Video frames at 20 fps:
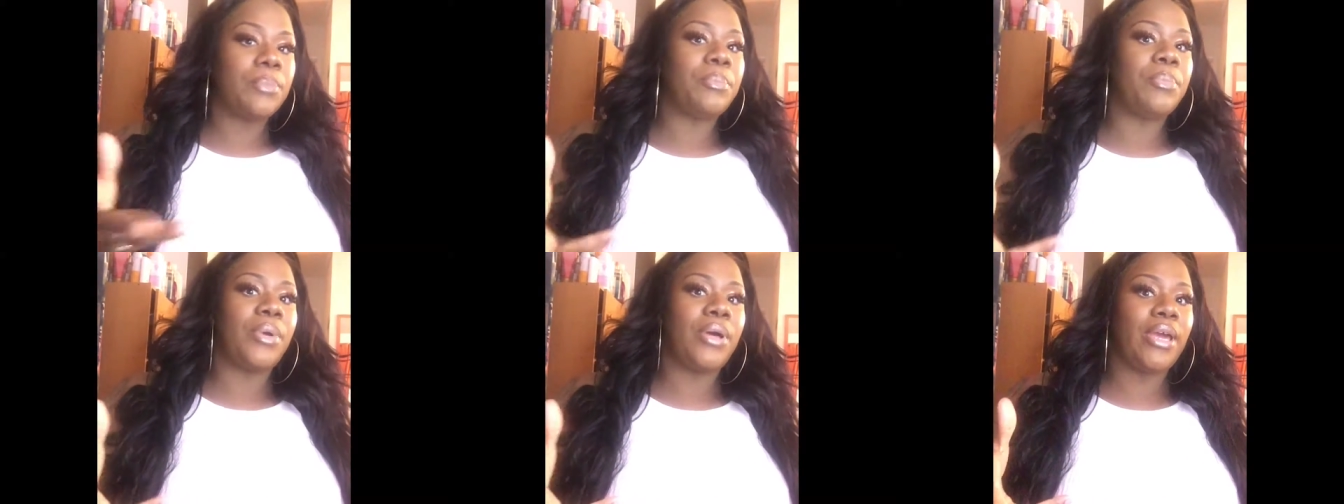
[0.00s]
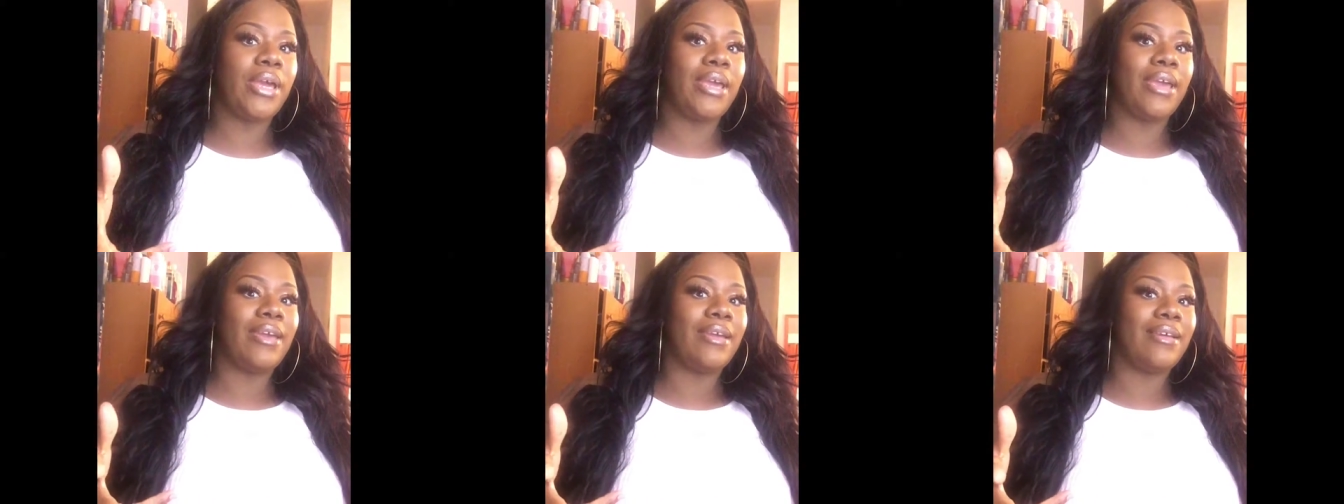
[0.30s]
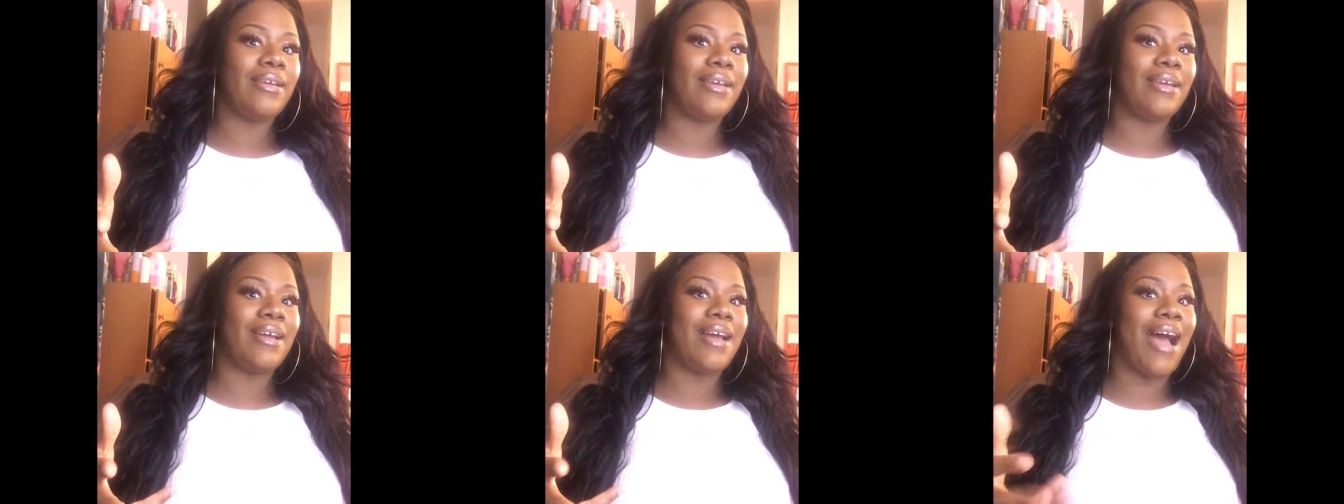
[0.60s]
but
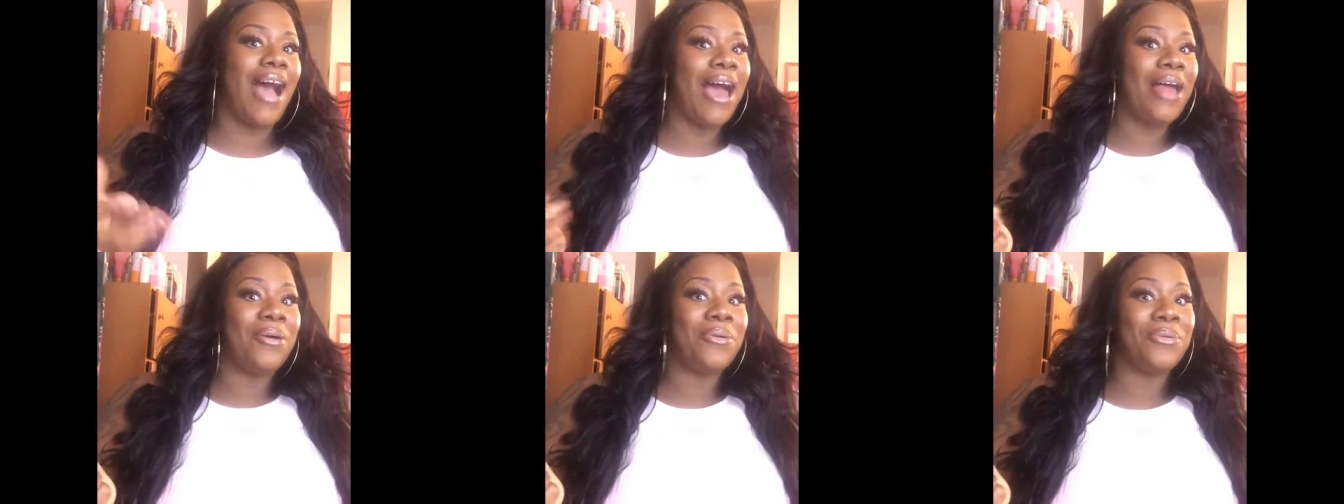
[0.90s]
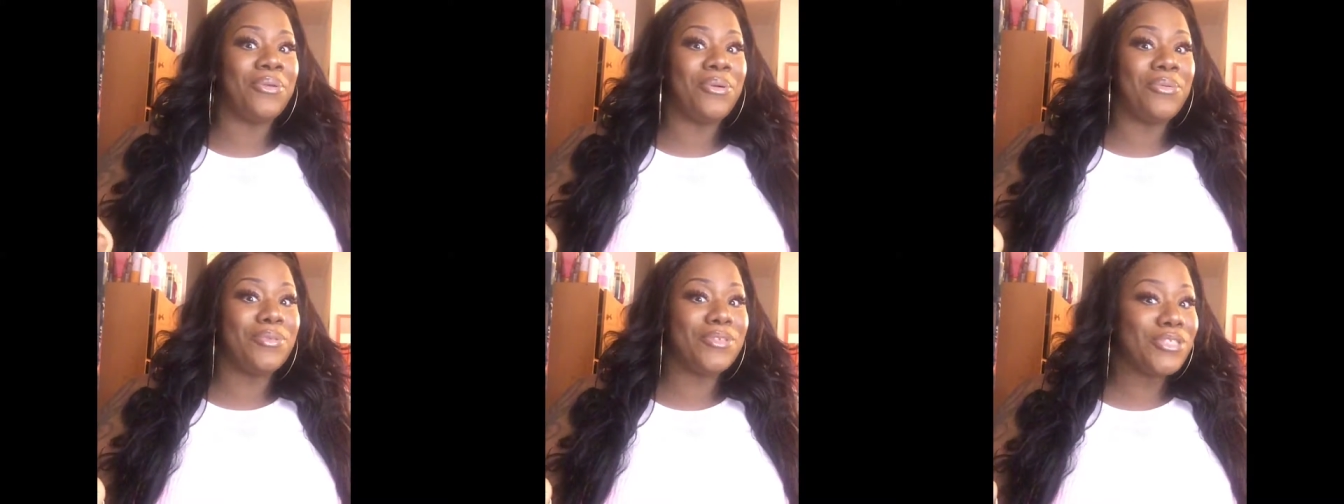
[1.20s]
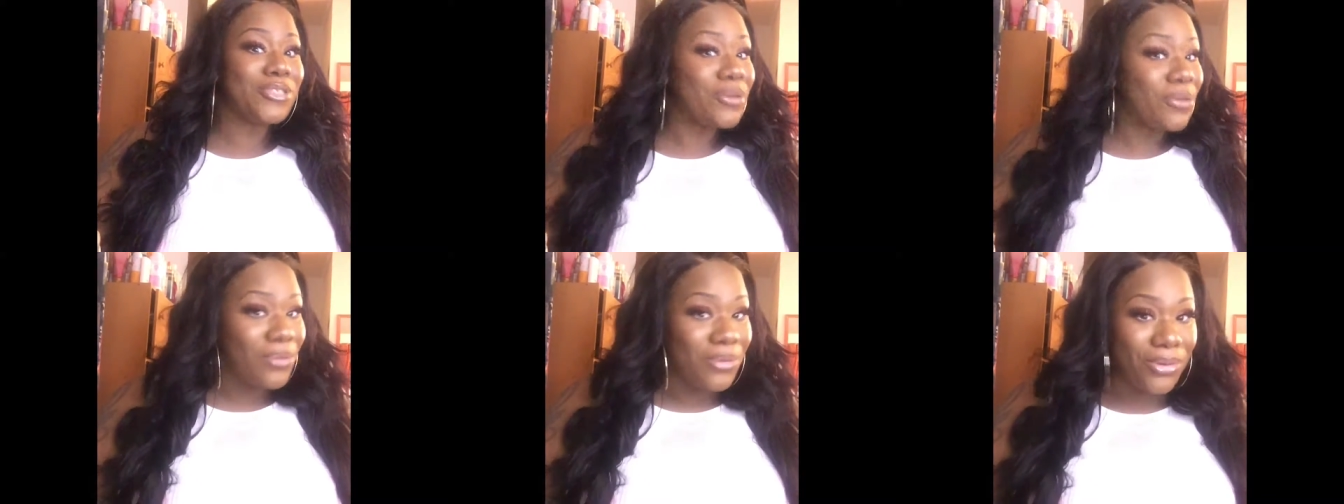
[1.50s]
I don't know what's
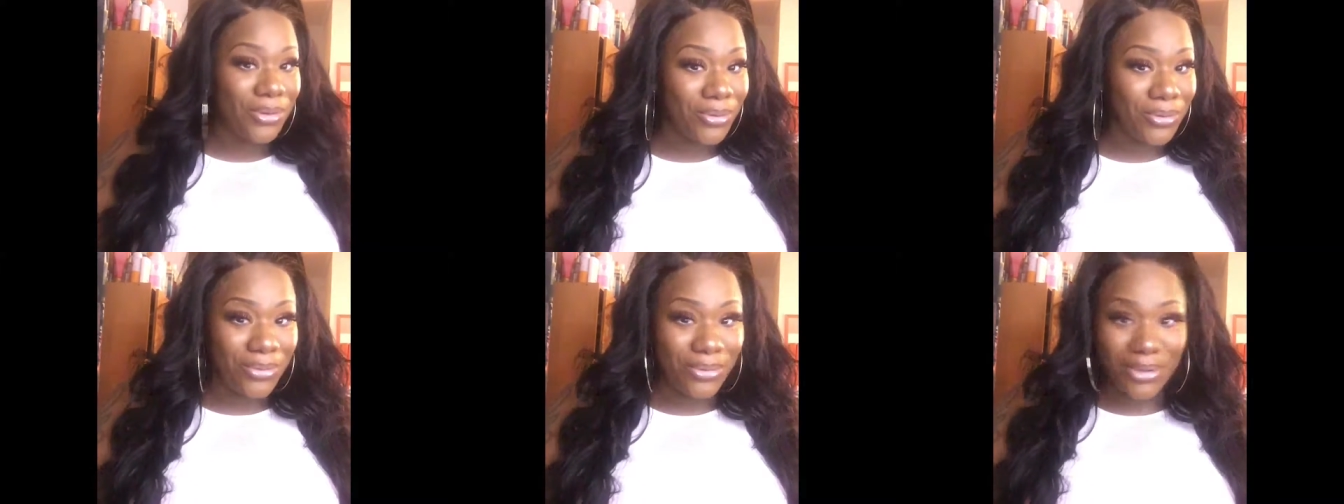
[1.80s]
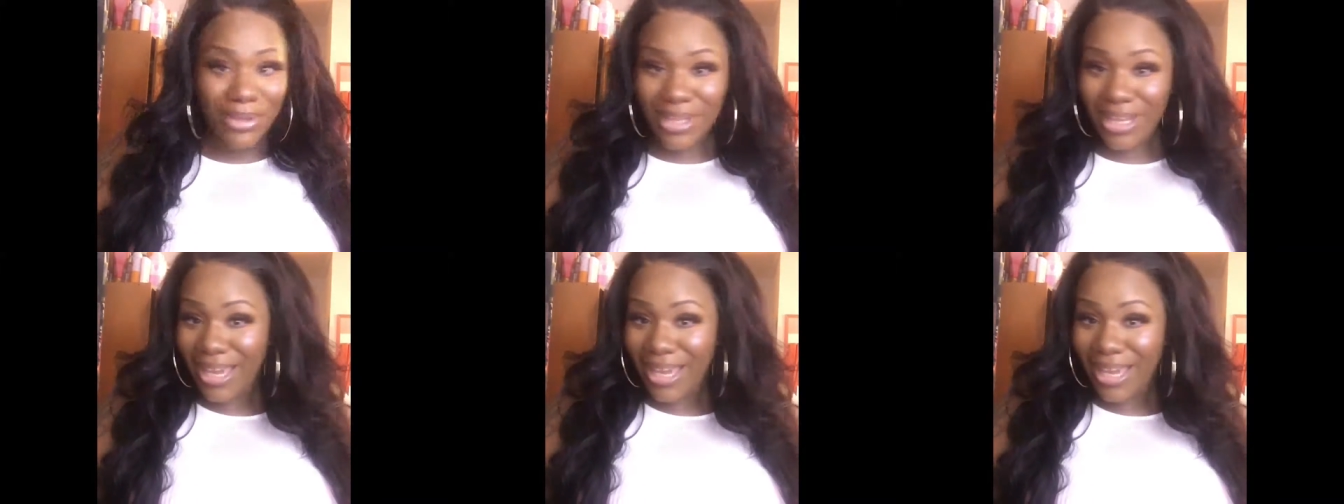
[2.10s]
going on.